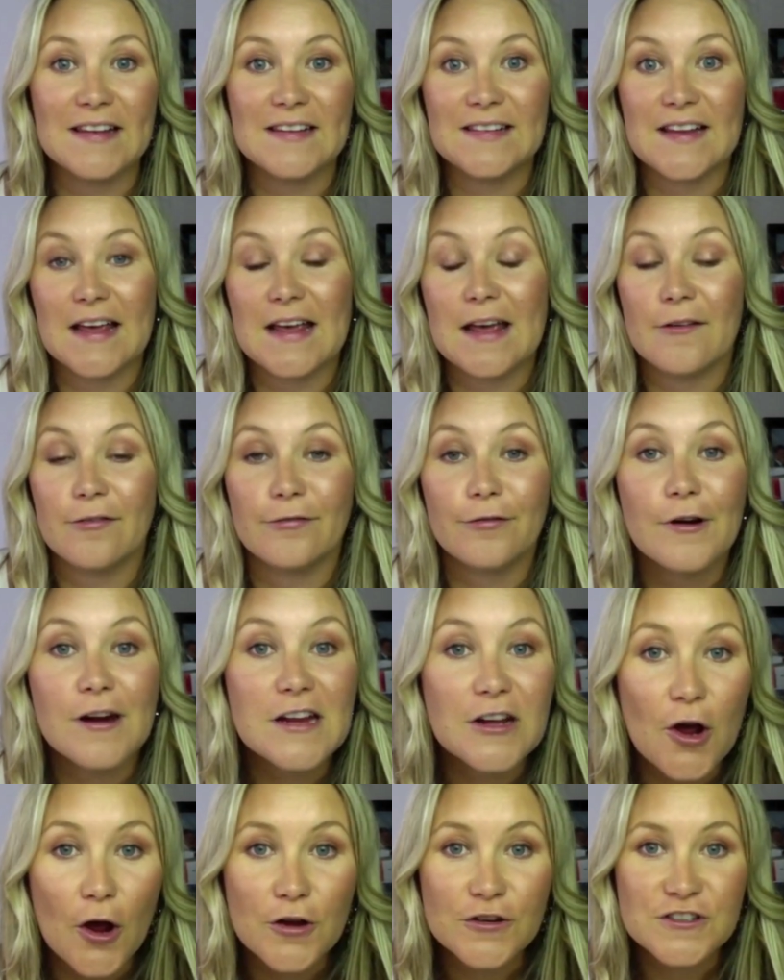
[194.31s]
say, a free
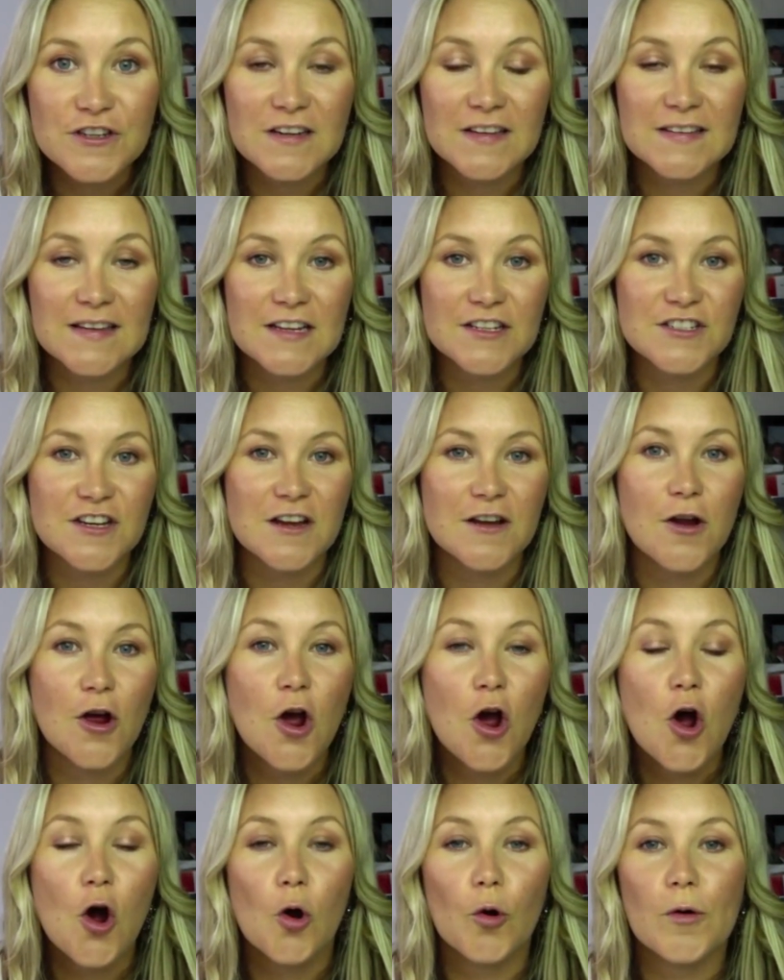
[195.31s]
coaching session
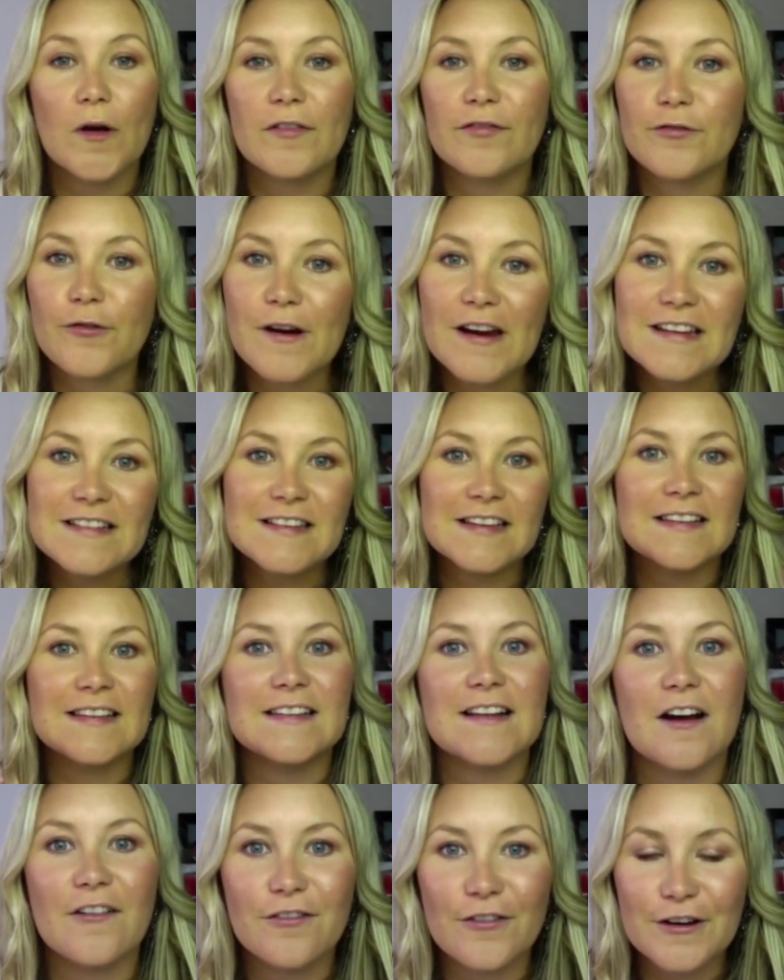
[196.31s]
or a free
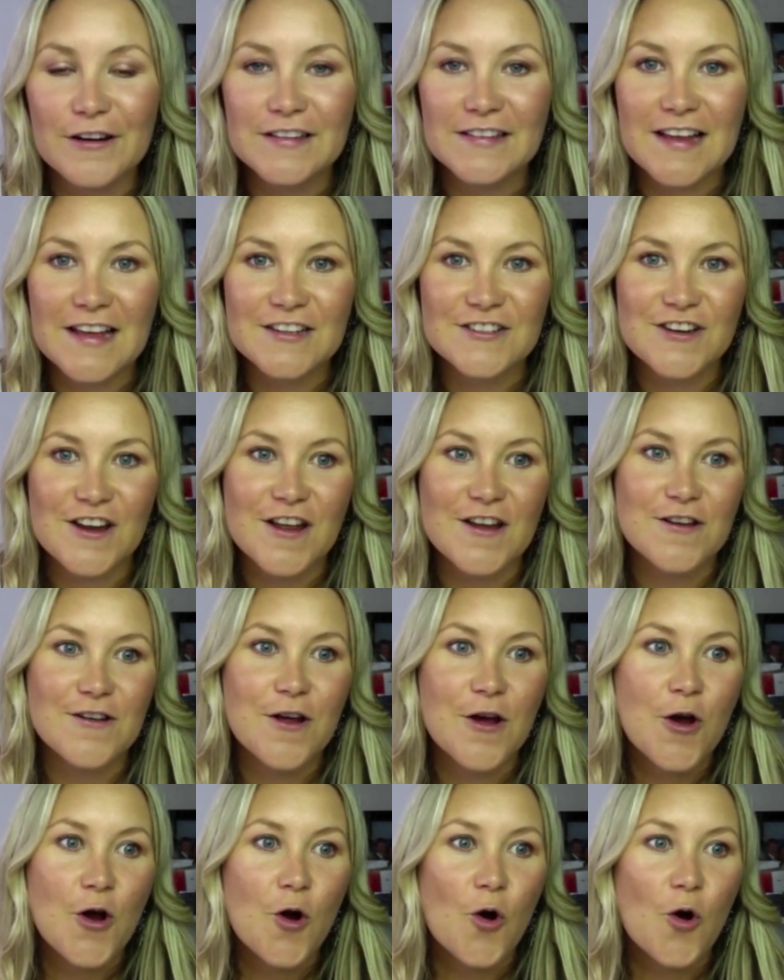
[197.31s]
discovery session